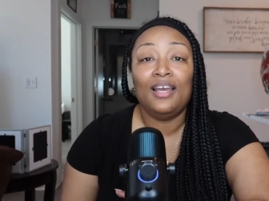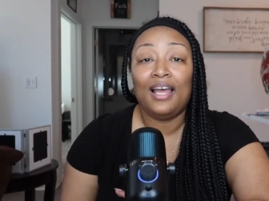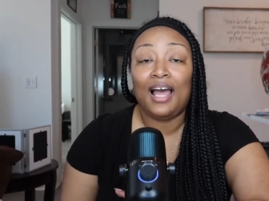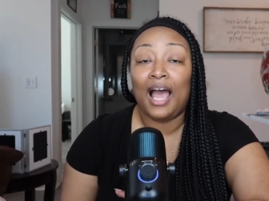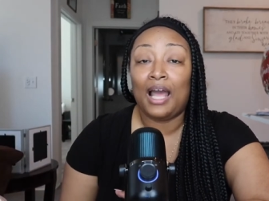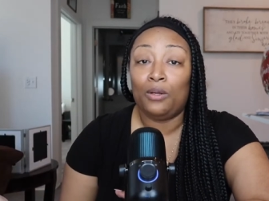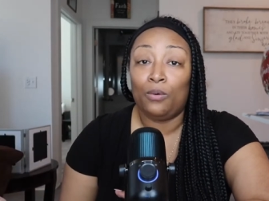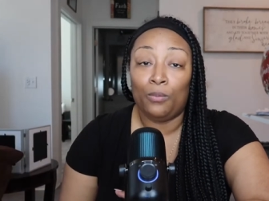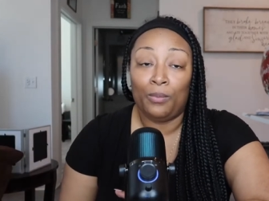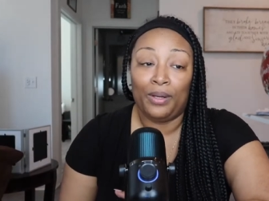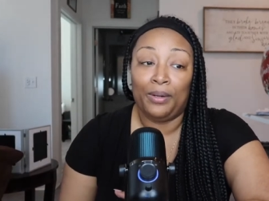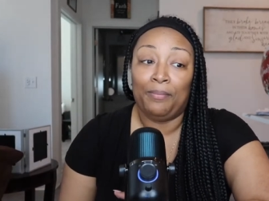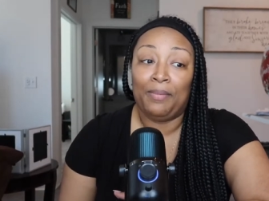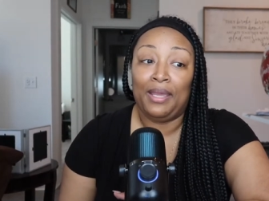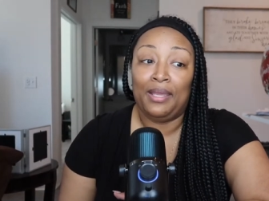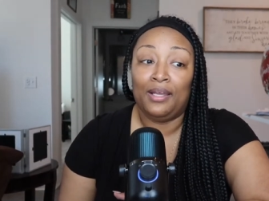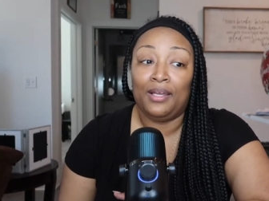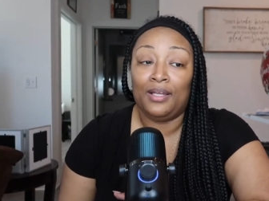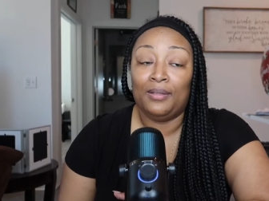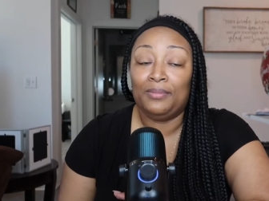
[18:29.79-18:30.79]
i don't wear
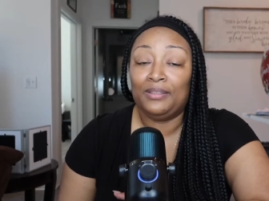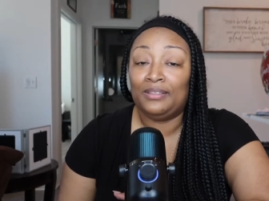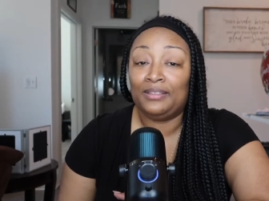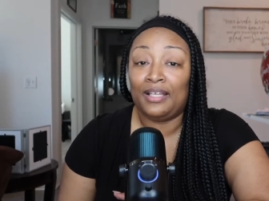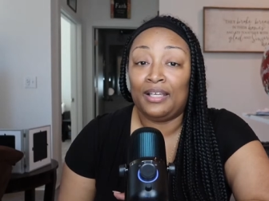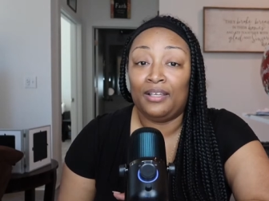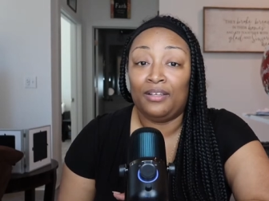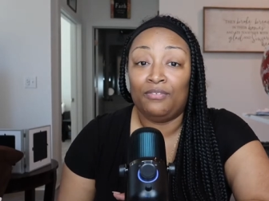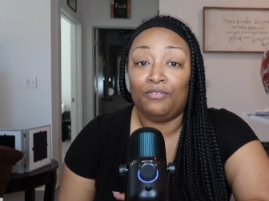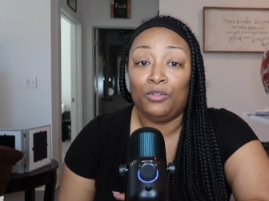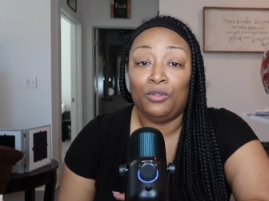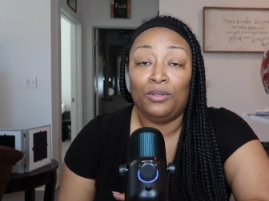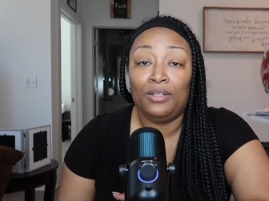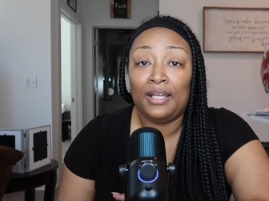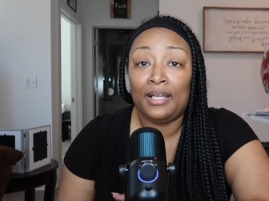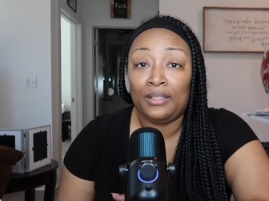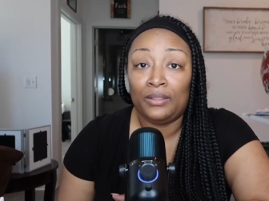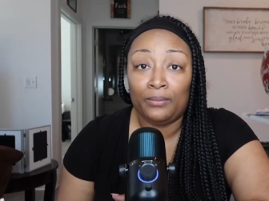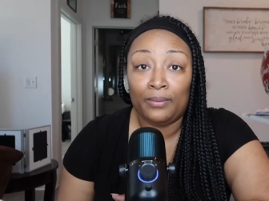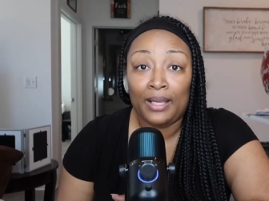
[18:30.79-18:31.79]
makeup it's like if you don't
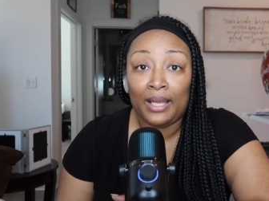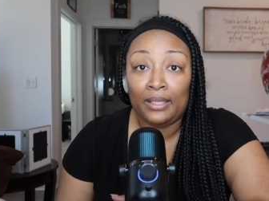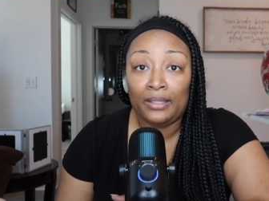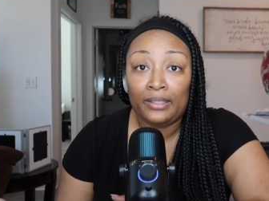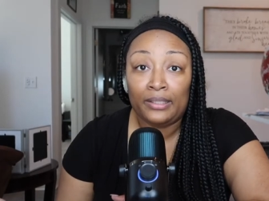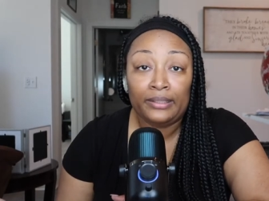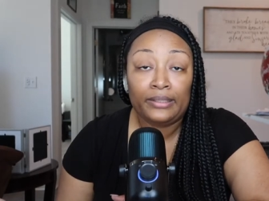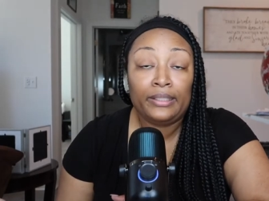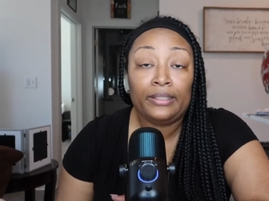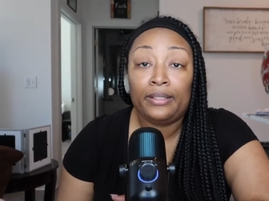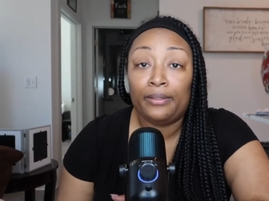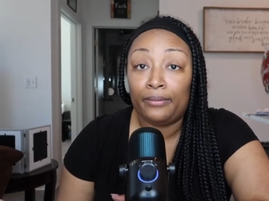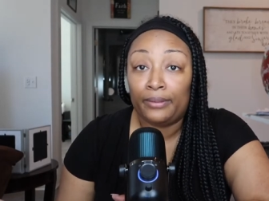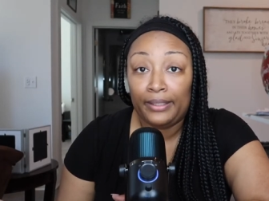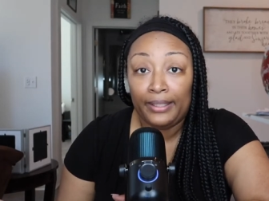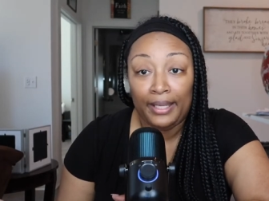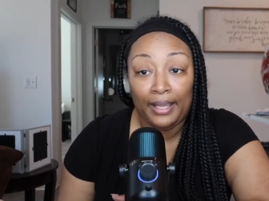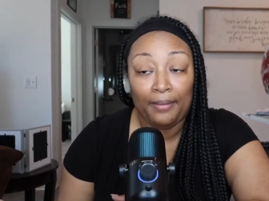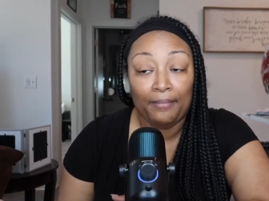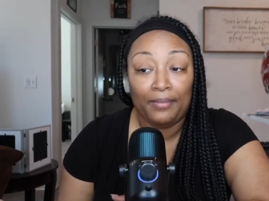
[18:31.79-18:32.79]
like the way i look then don't
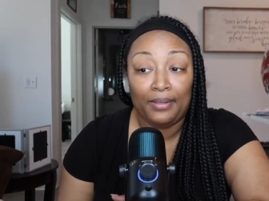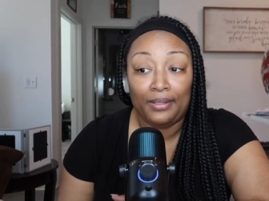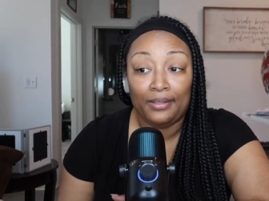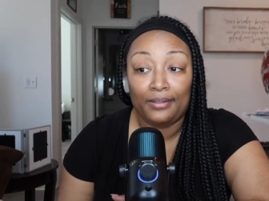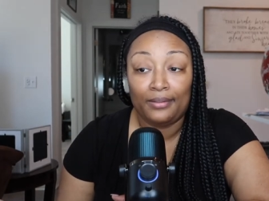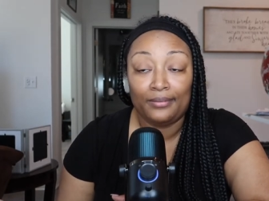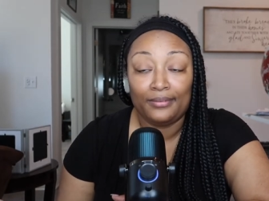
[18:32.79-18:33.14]
look at me